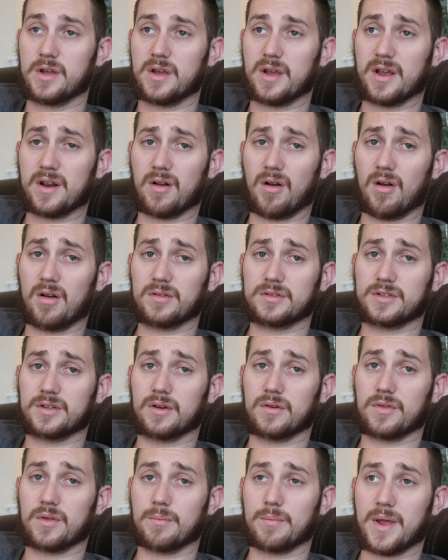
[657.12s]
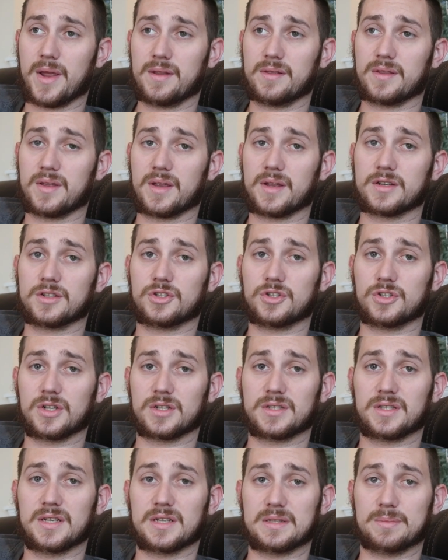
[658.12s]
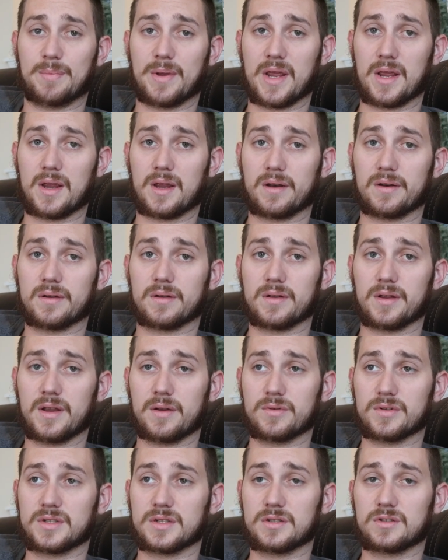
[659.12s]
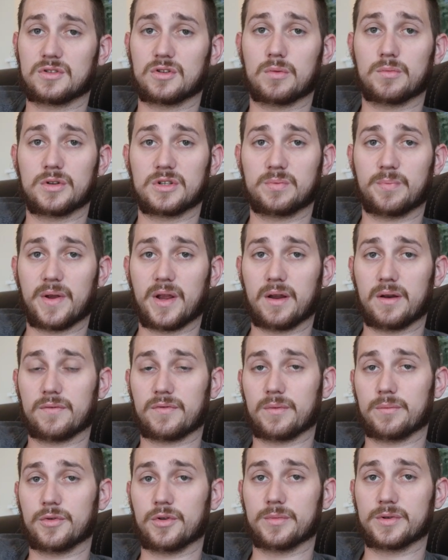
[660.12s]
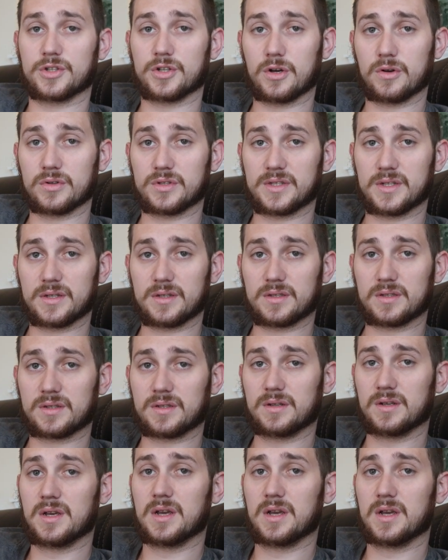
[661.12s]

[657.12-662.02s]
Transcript: And also, the main thing is just his pain. He was in so much pain from pneumatosis,